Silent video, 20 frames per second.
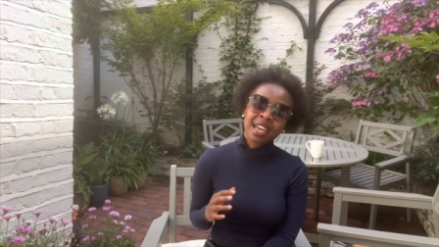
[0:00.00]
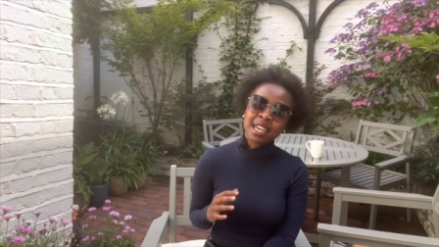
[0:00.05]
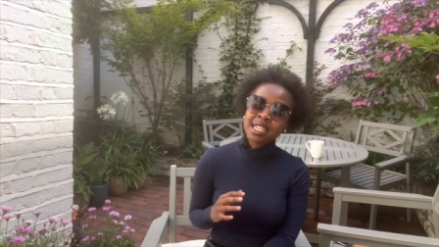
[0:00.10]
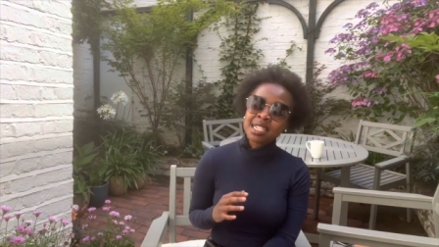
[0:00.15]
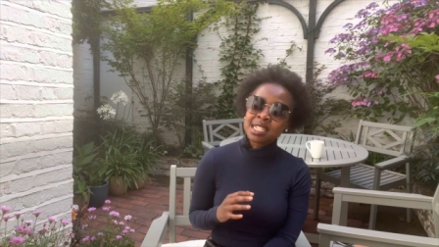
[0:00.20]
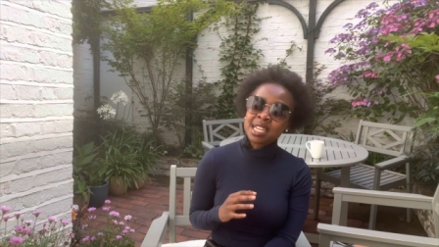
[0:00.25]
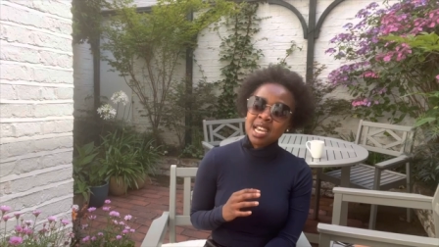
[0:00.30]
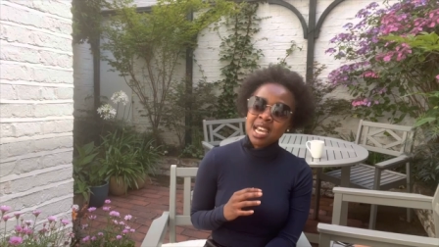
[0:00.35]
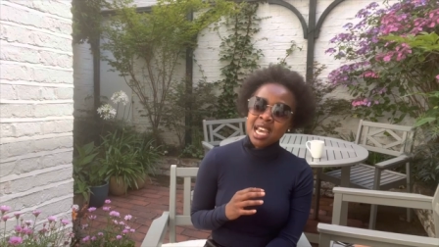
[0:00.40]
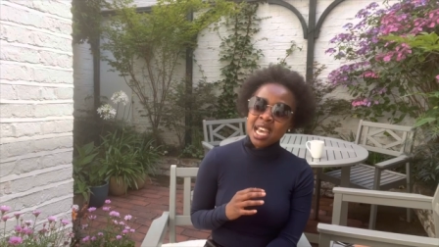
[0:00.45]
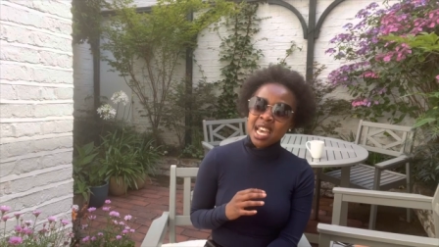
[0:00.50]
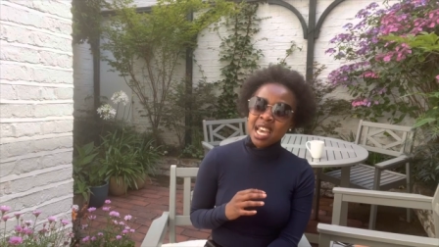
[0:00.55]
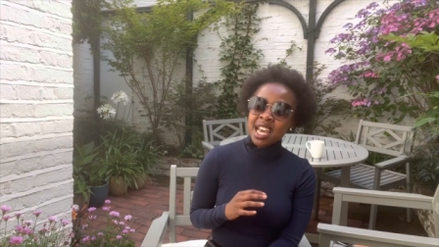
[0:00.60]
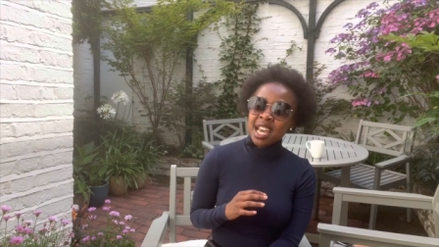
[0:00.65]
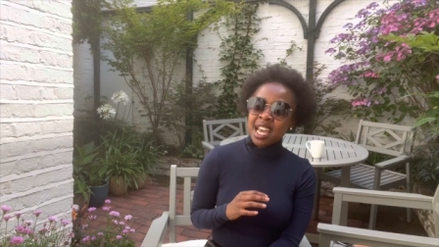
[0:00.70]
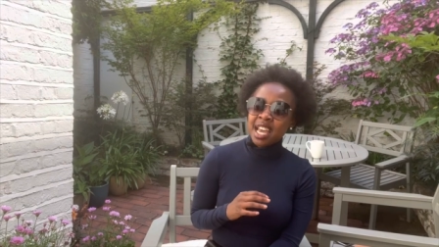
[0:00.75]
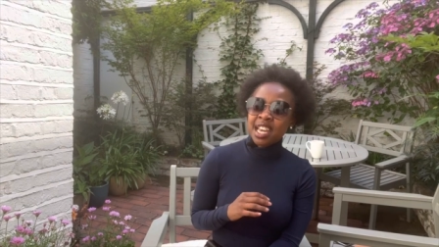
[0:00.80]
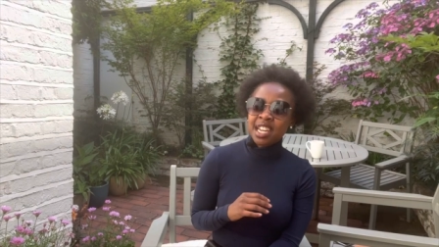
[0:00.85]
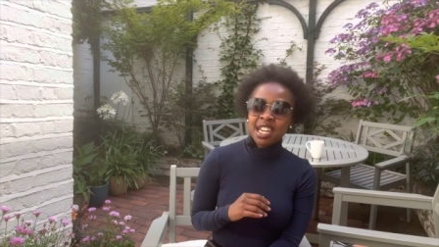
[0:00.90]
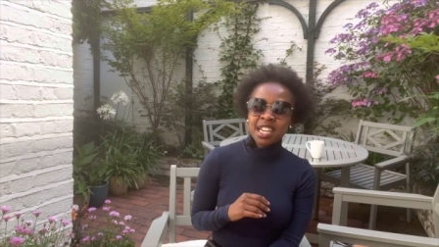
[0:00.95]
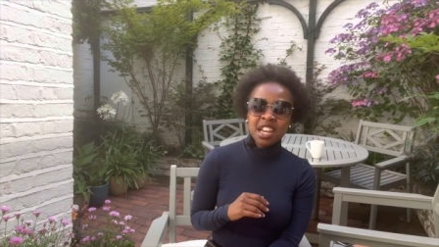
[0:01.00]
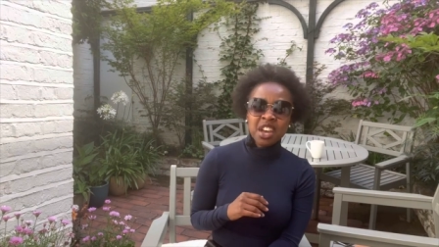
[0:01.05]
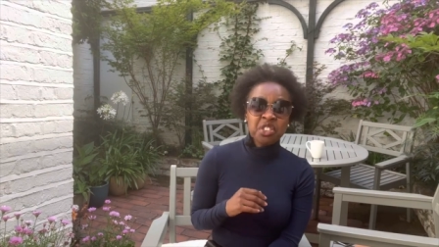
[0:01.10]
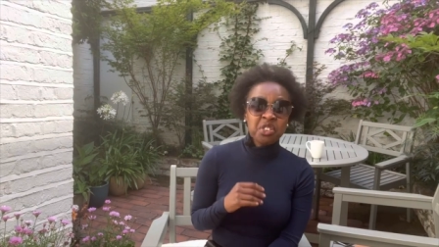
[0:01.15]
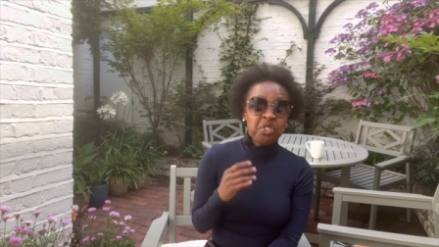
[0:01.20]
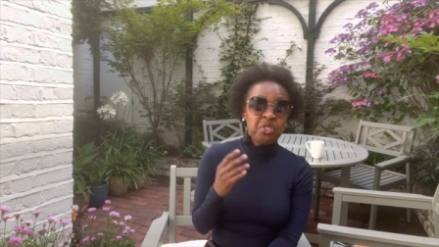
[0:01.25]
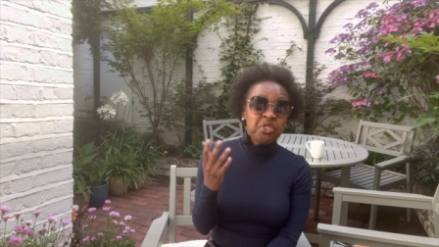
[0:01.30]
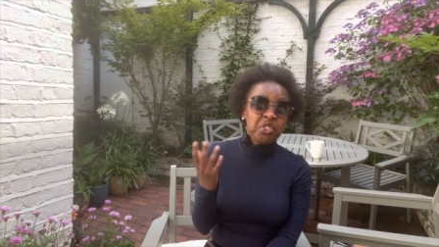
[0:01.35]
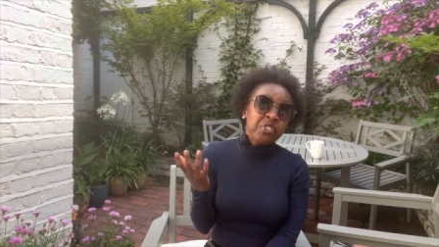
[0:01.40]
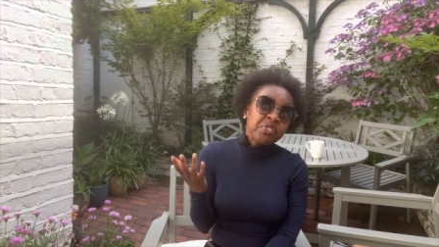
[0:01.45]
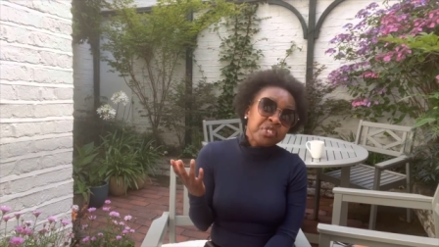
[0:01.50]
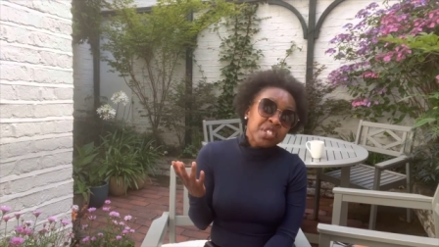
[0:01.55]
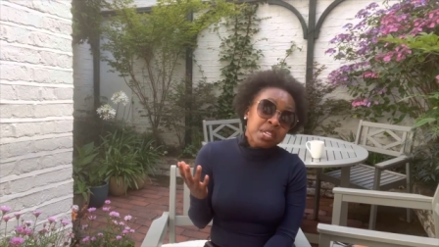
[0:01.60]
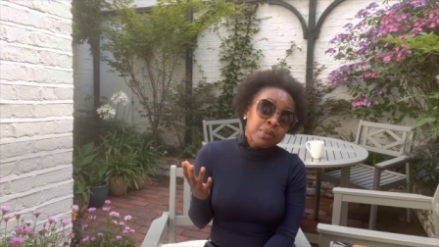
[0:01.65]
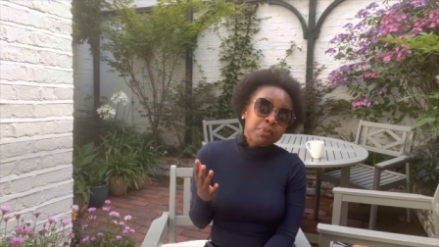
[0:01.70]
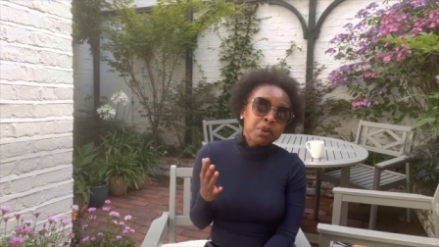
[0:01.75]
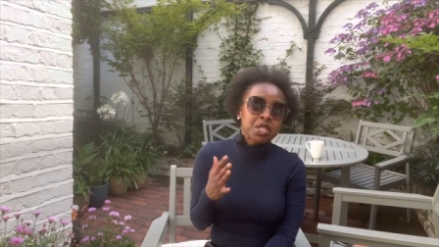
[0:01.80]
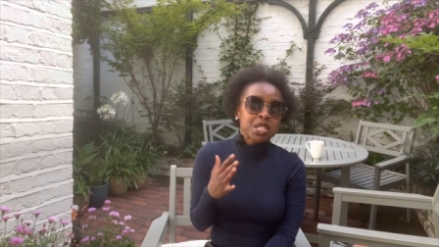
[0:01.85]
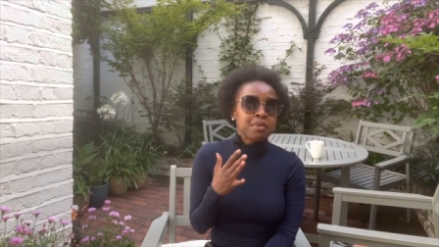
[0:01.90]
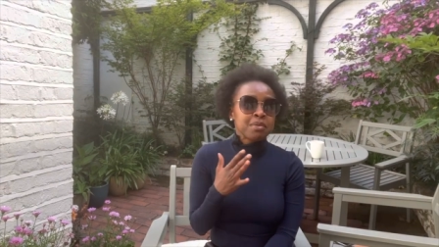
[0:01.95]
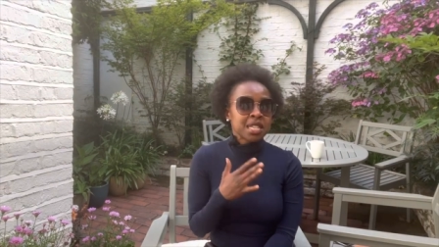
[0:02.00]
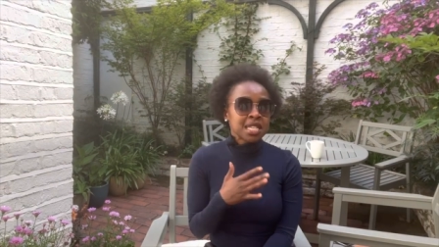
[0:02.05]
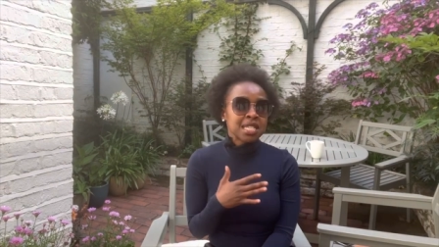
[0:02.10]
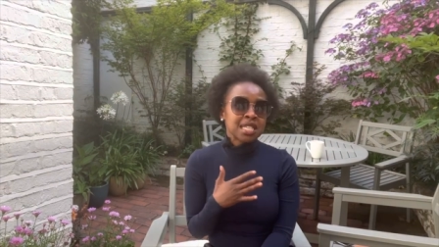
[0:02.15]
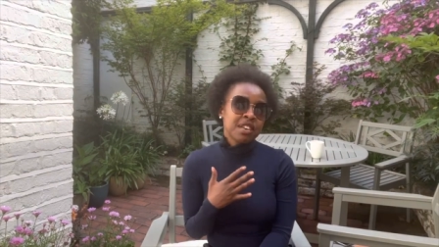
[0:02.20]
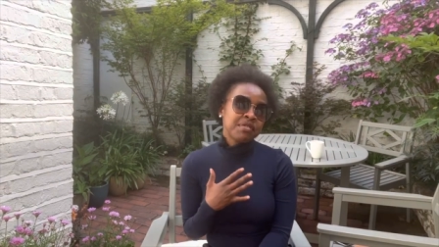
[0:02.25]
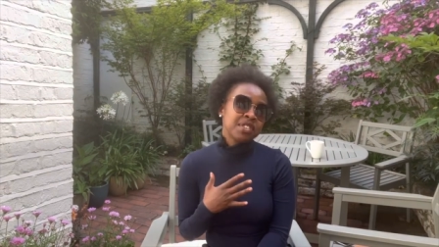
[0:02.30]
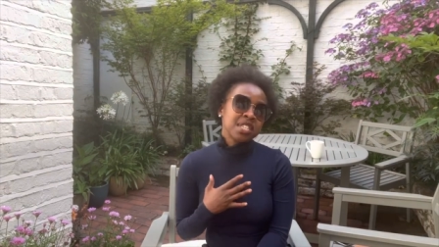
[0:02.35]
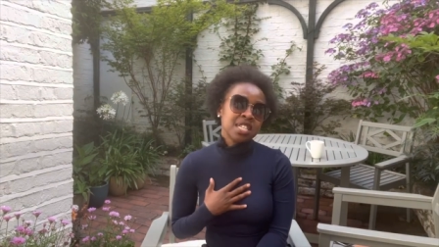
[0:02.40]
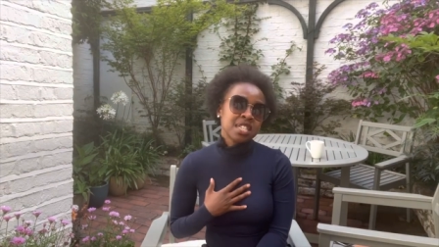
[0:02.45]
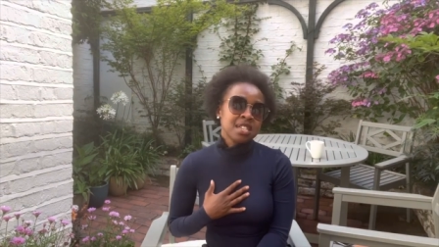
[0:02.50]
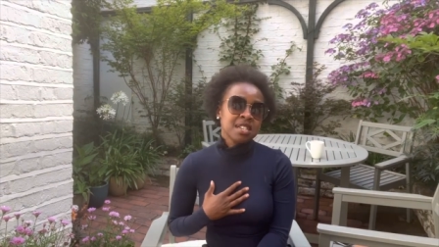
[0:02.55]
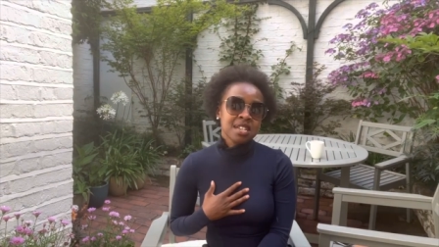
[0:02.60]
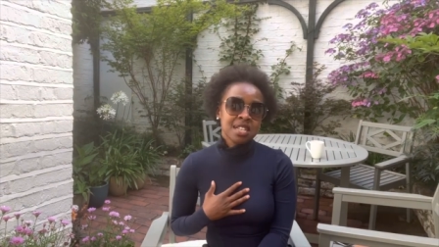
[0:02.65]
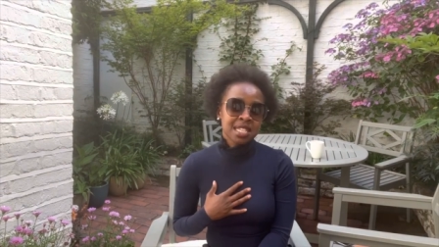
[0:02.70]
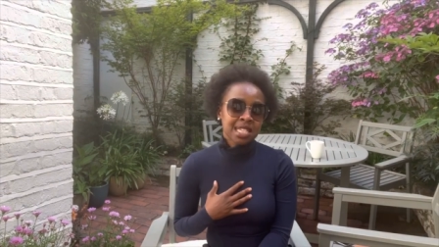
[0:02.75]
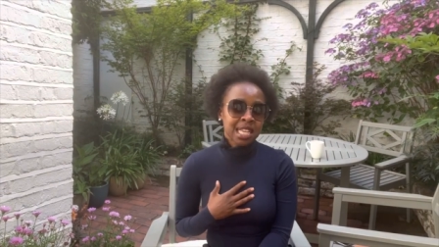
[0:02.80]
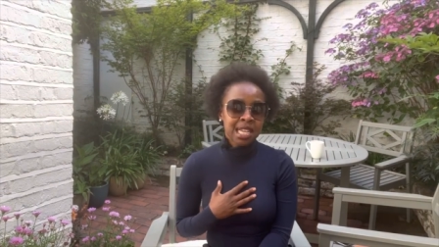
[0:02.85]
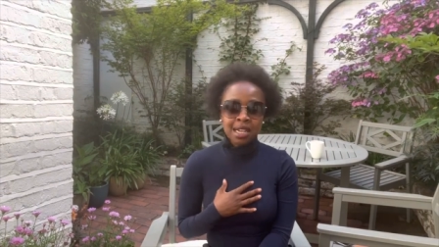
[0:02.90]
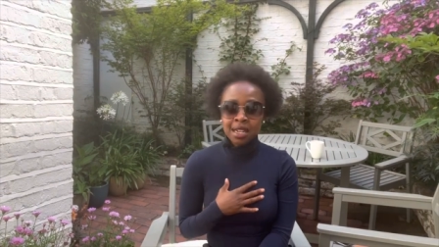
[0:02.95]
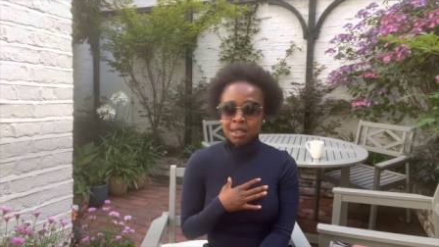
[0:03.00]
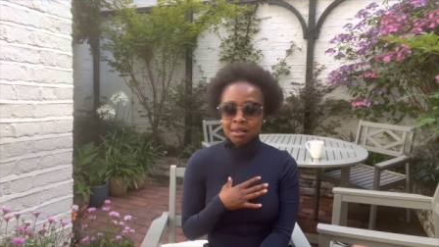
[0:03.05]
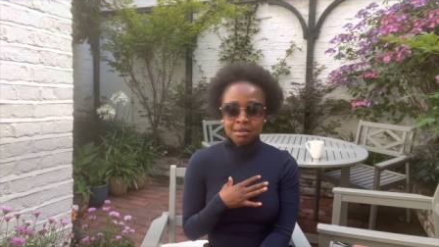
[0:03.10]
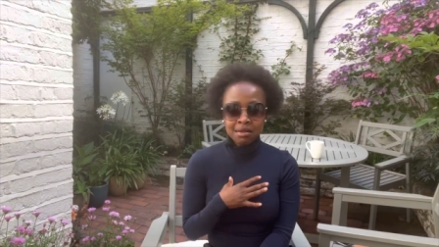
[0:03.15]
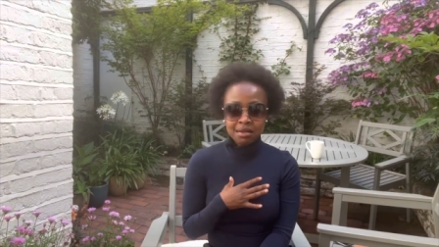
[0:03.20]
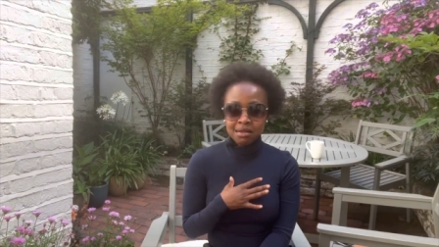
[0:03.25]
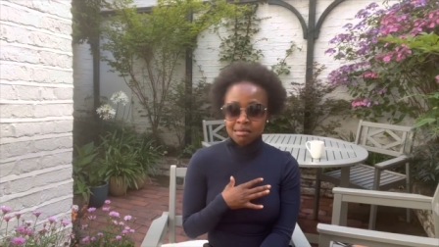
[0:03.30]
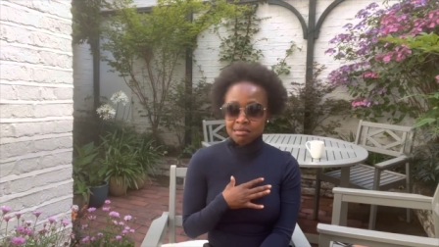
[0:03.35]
And in another 50, possibly 70 years, it'll